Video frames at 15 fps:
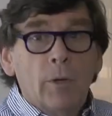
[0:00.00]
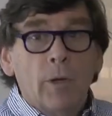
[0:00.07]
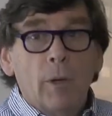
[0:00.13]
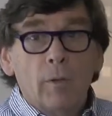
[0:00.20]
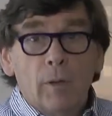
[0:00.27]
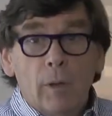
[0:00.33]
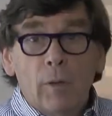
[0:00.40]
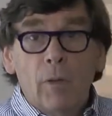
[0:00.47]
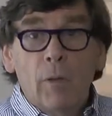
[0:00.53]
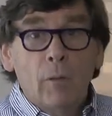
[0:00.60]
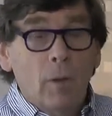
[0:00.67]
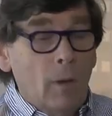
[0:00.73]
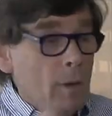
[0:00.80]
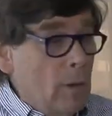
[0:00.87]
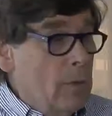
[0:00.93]
but uh,
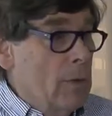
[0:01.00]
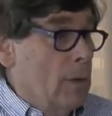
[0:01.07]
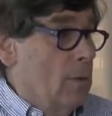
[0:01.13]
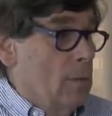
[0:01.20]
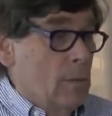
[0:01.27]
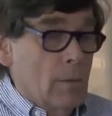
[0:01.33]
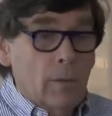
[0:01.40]
the other,